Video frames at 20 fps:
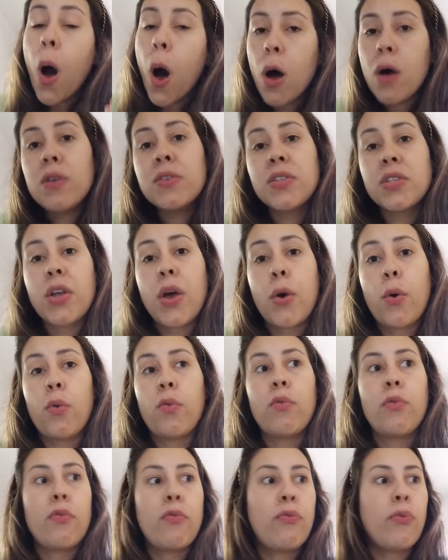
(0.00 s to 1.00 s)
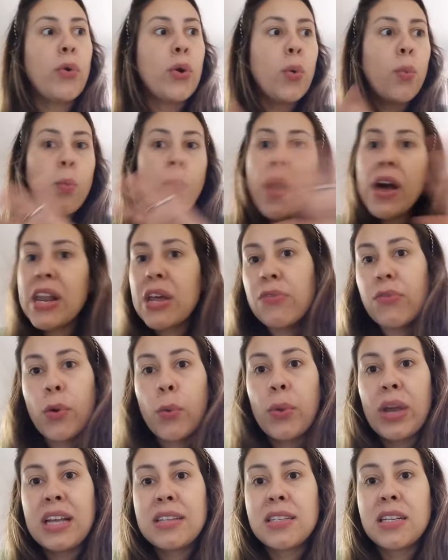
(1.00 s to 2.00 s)
Also, for
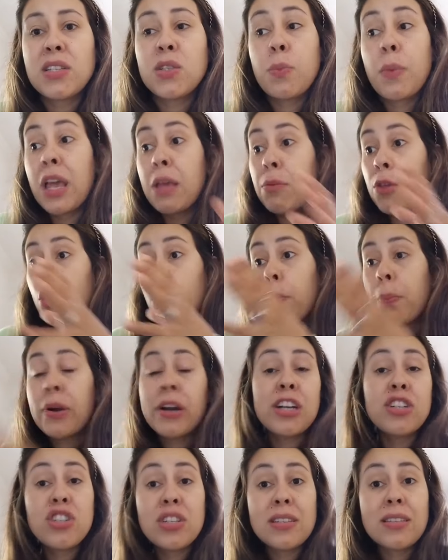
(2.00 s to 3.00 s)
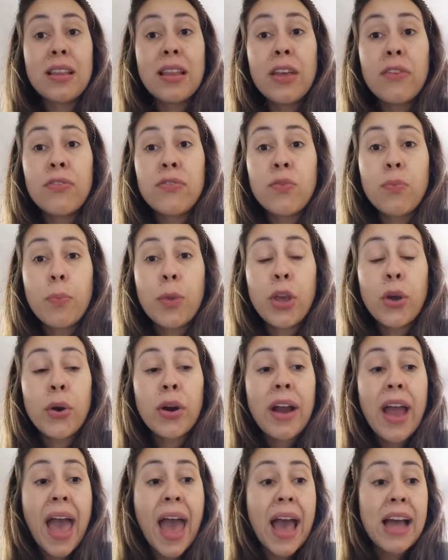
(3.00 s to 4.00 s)
whatever reasons, maybe you purchased Liv
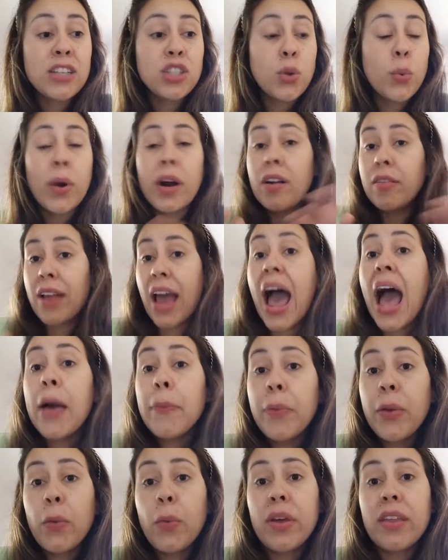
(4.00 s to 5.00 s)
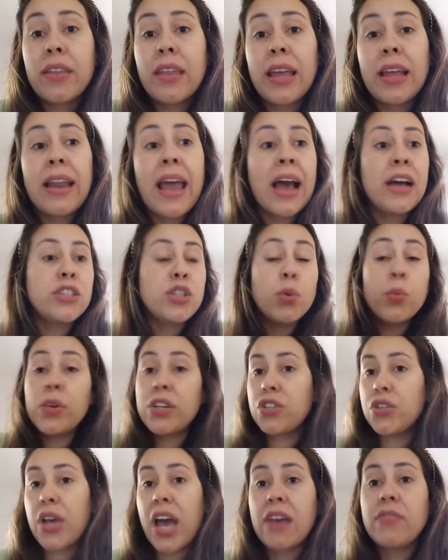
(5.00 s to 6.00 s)
Pure and you are unhappy with it and you
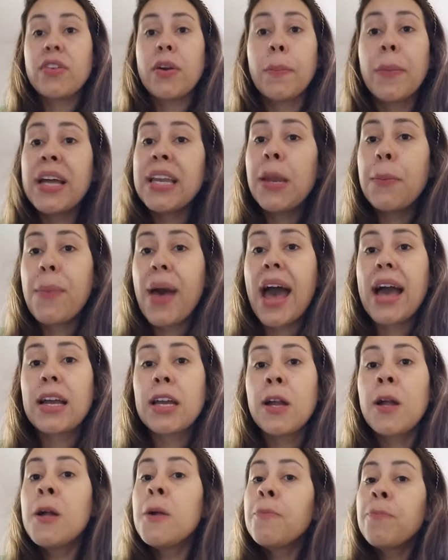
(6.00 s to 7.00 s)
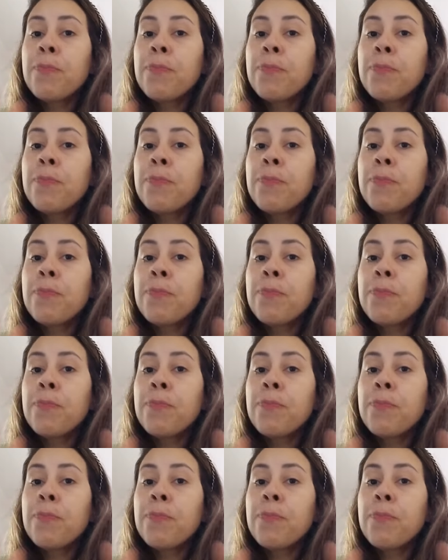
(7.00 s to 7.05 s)
wish to have your money back.